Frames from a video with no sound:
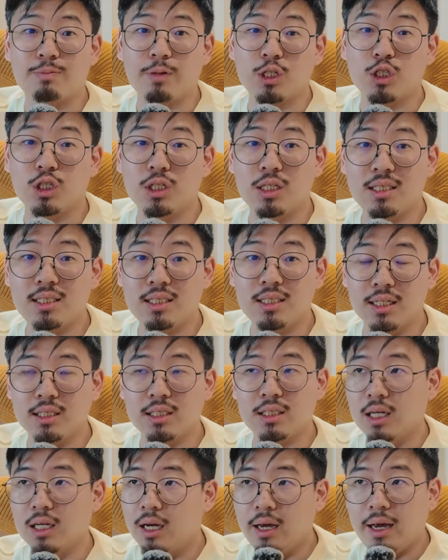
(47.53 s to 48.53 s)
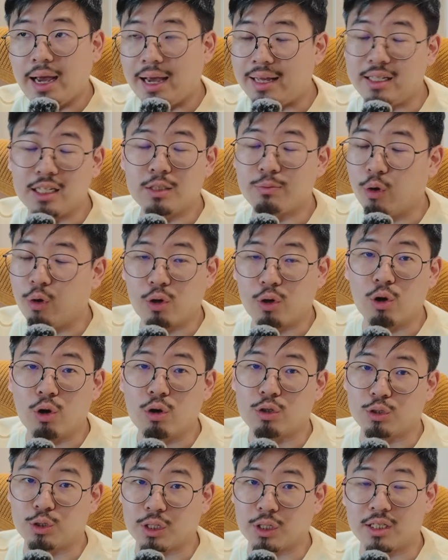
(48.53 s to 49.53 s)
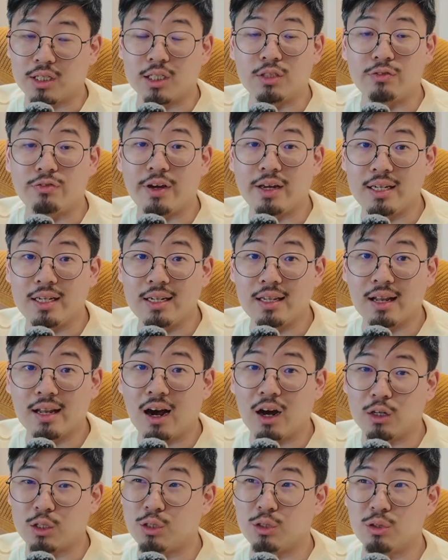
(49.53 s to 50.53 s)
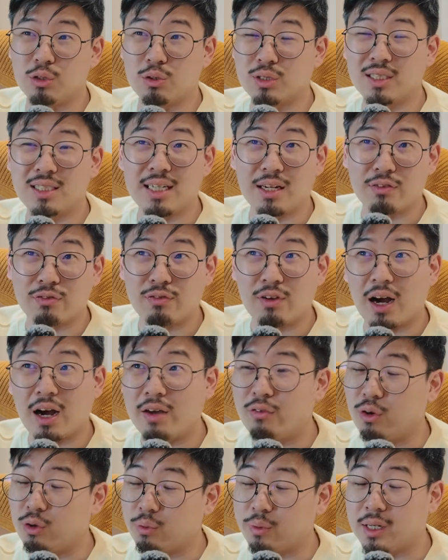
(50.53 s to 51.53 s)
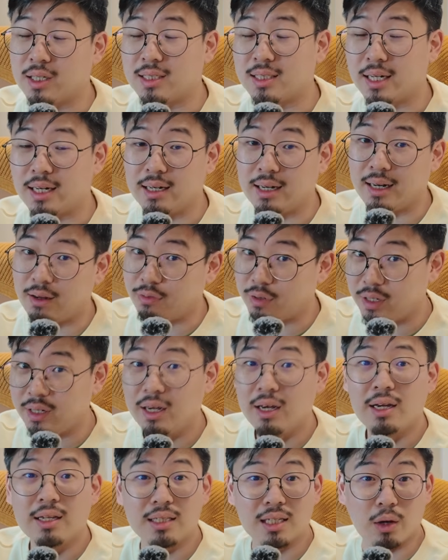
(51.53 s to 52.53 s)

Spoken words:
especially since at this point Core Constructed is fairly large, set 5 all the way to set 11,